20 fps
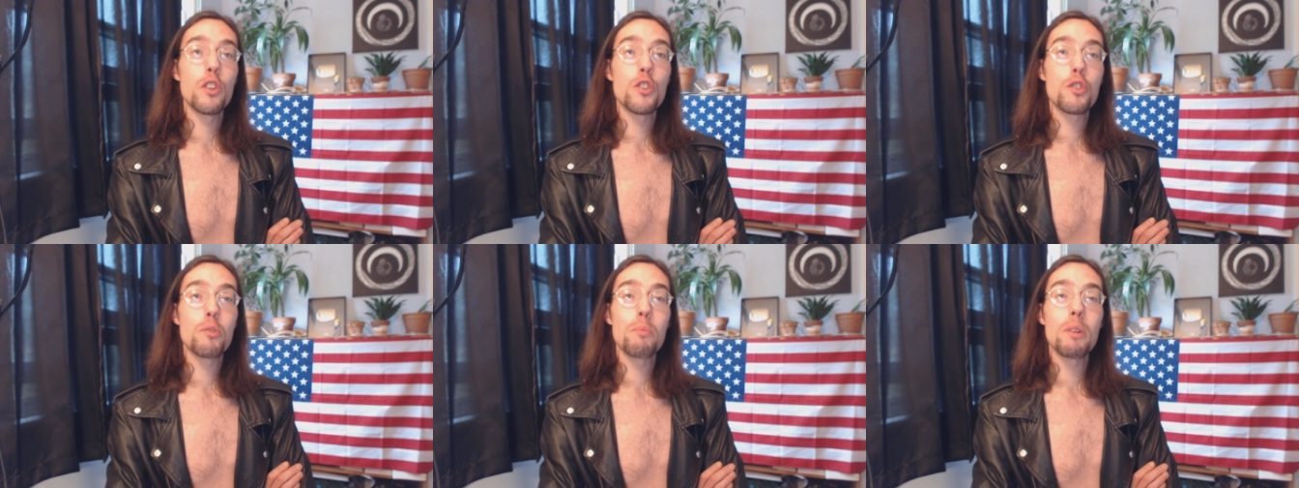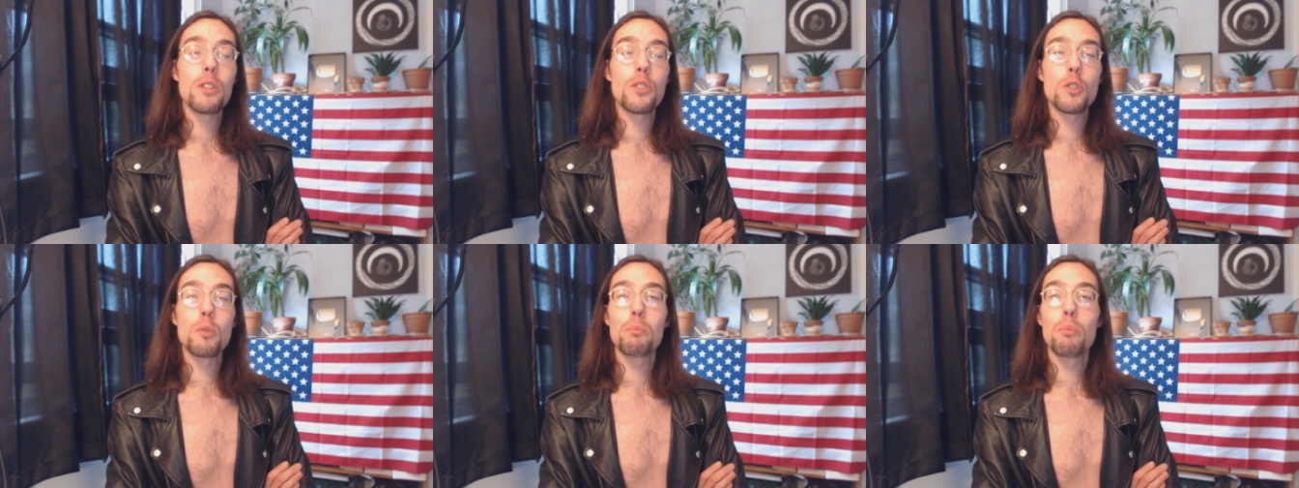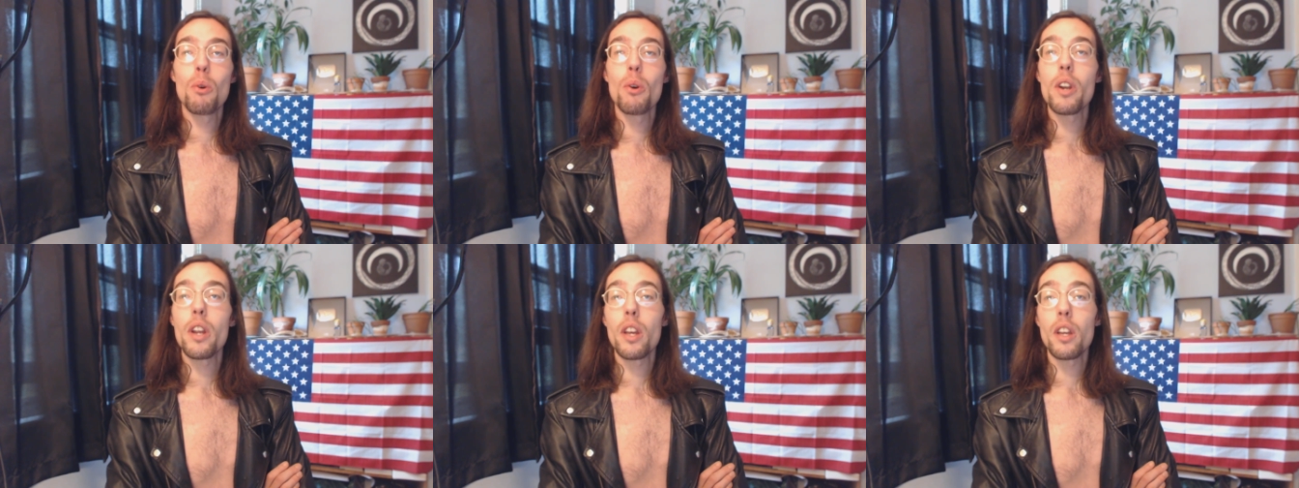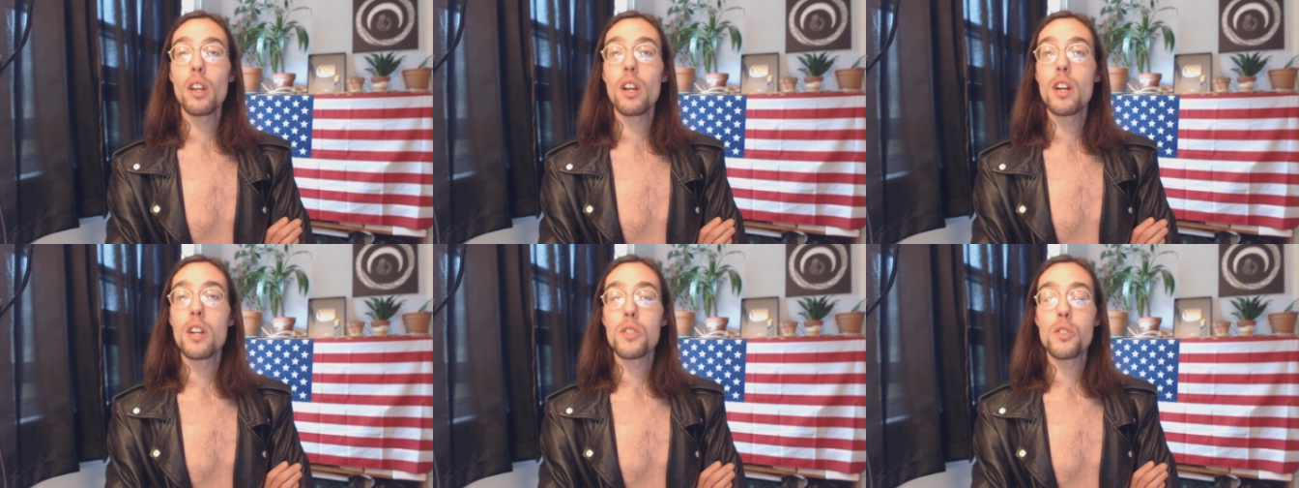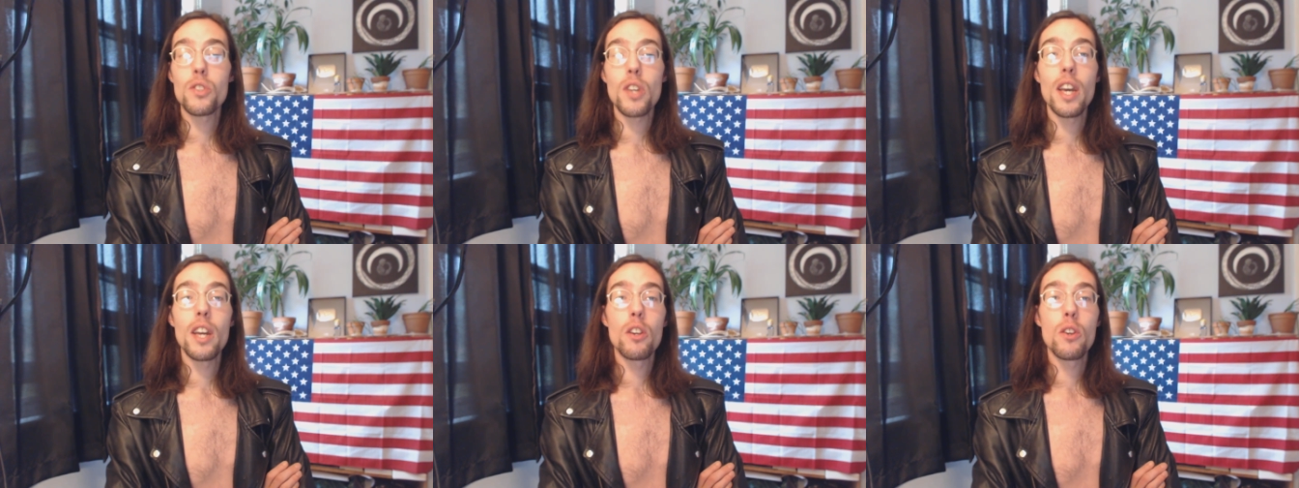You should be supporting uh,
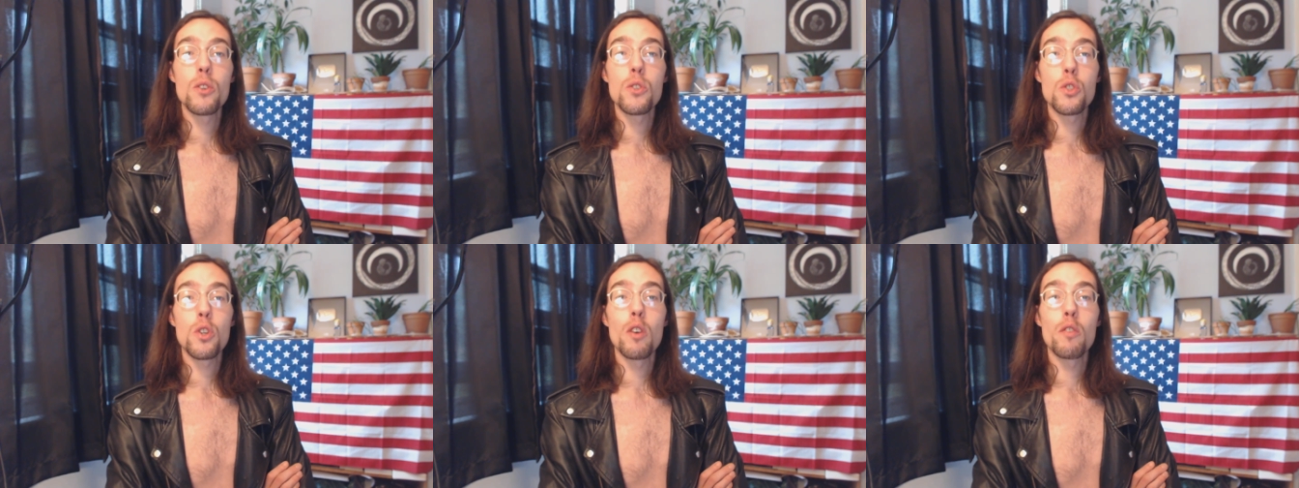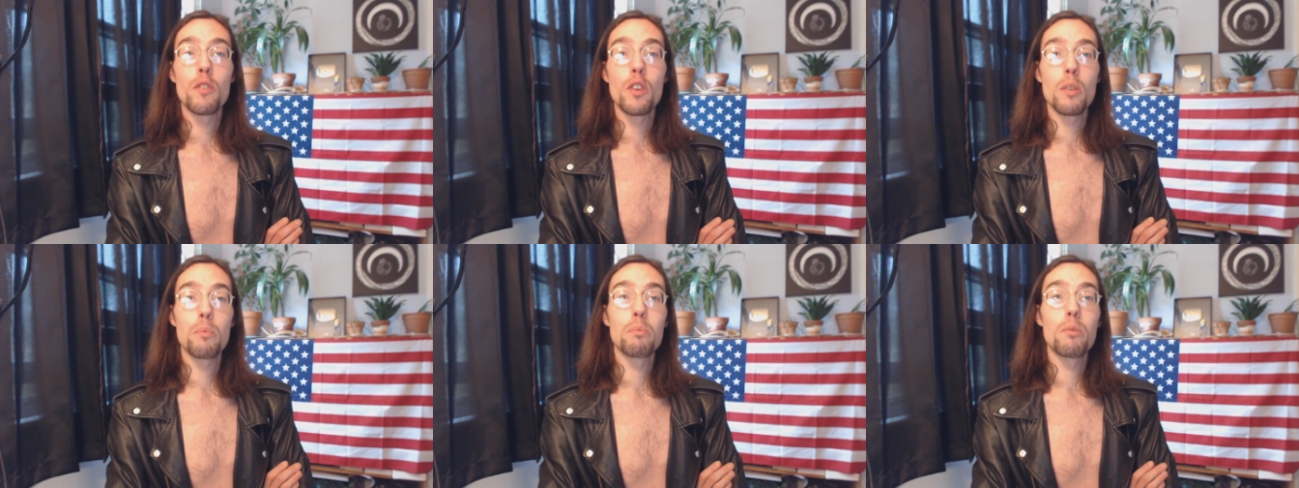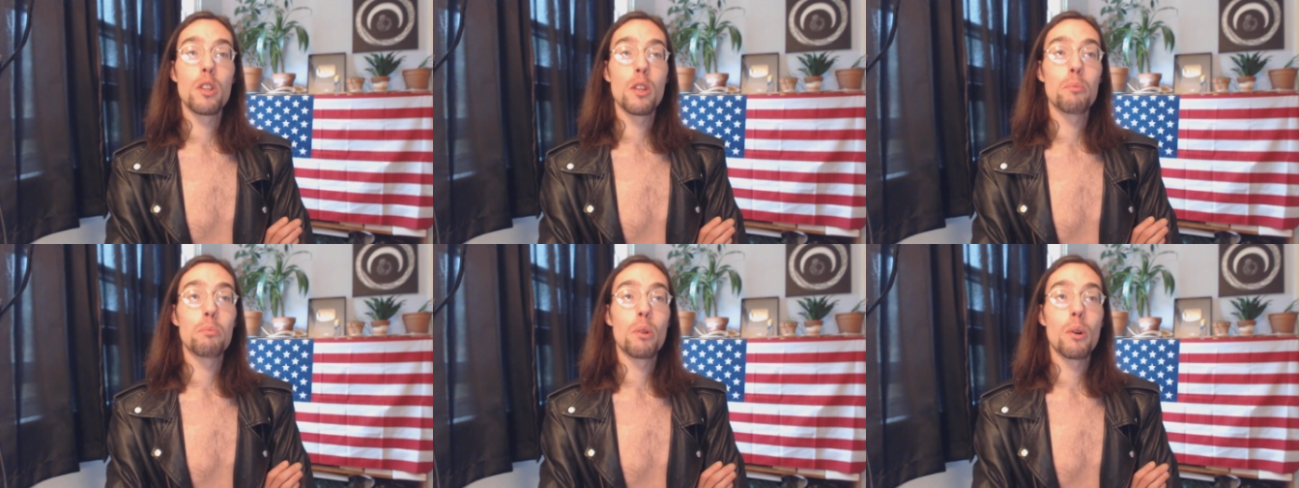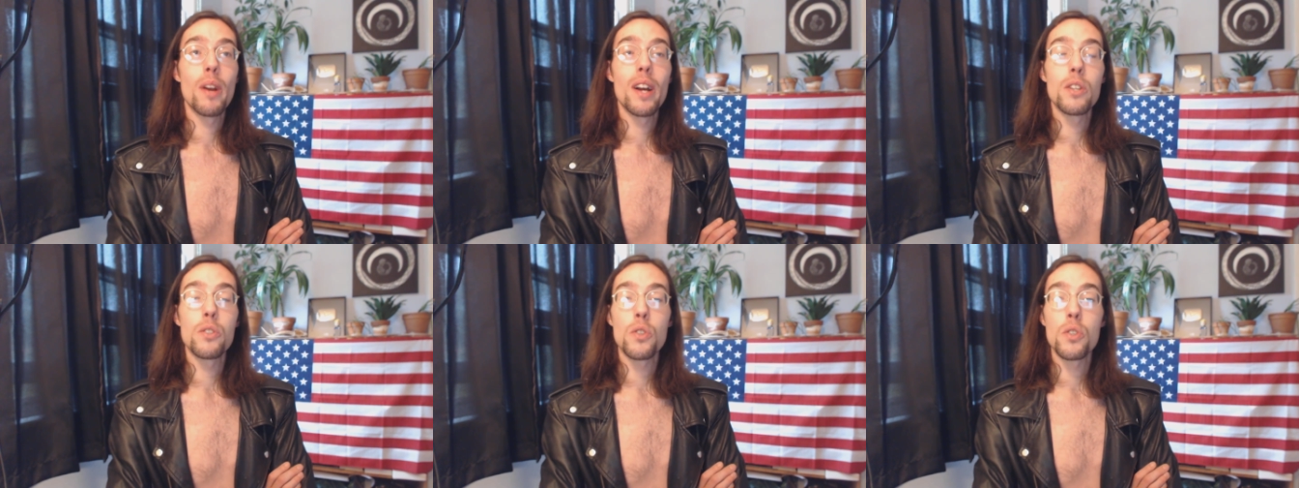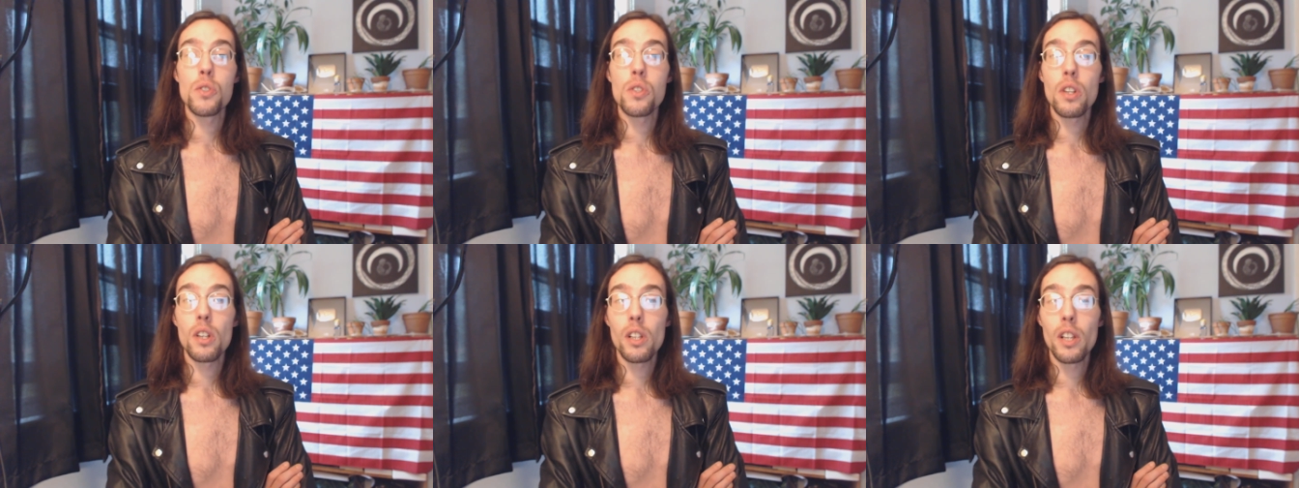Sanders over the
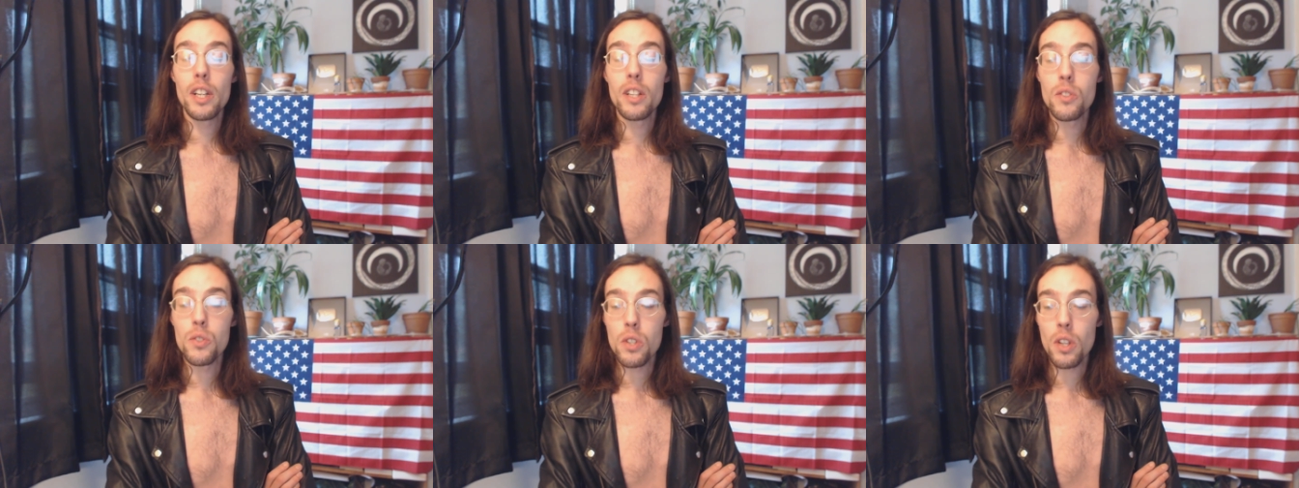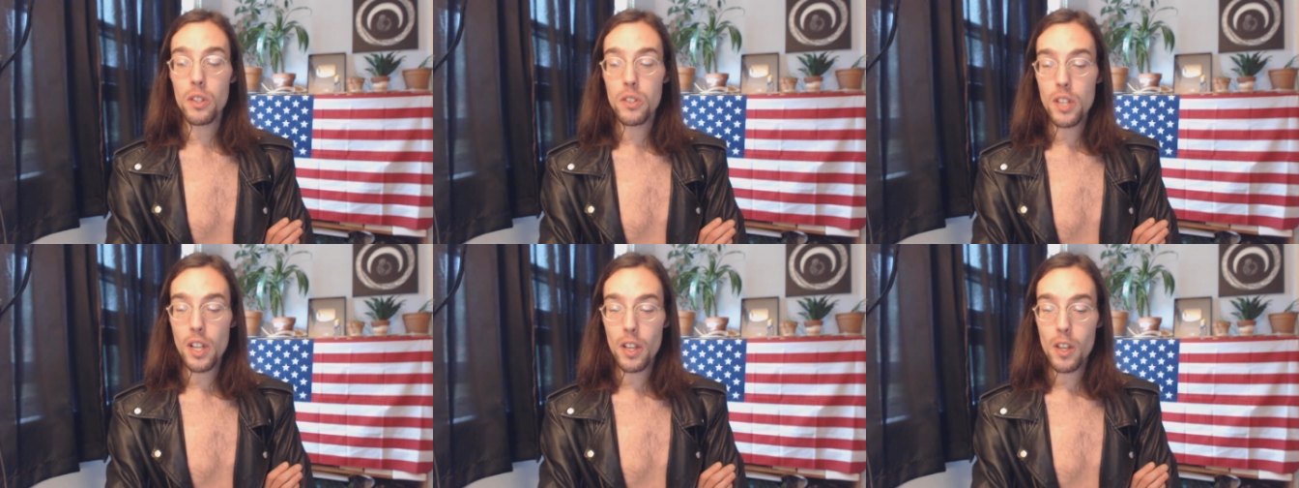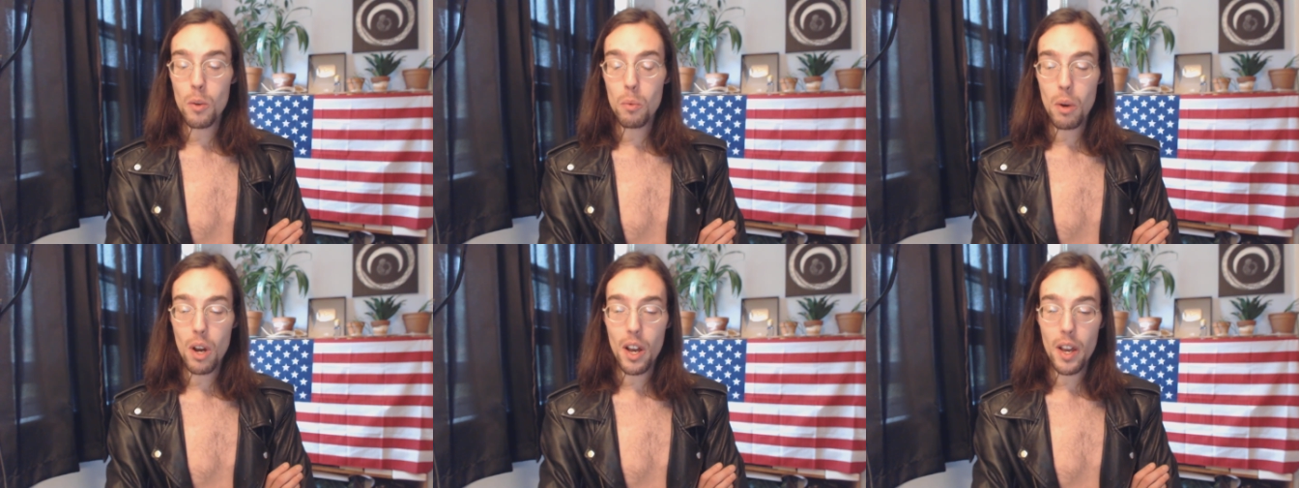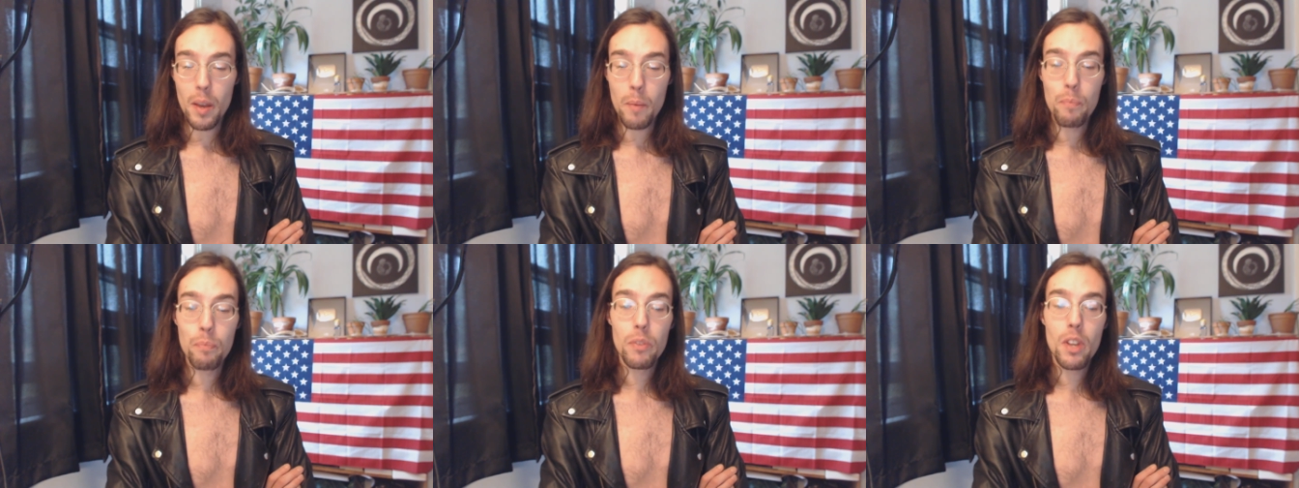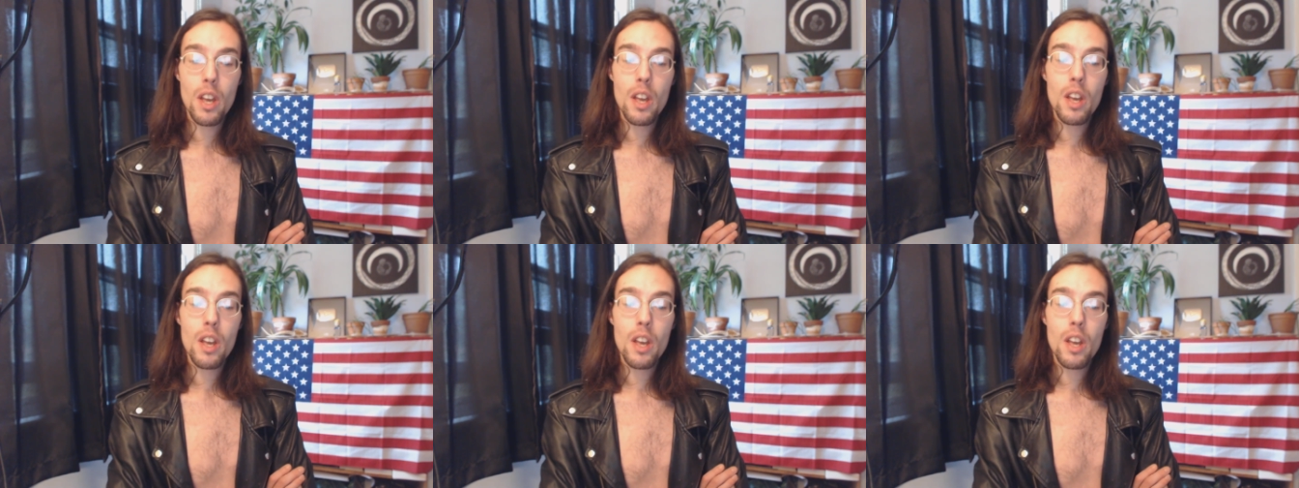Perez's and Clintons. I'll tell you why.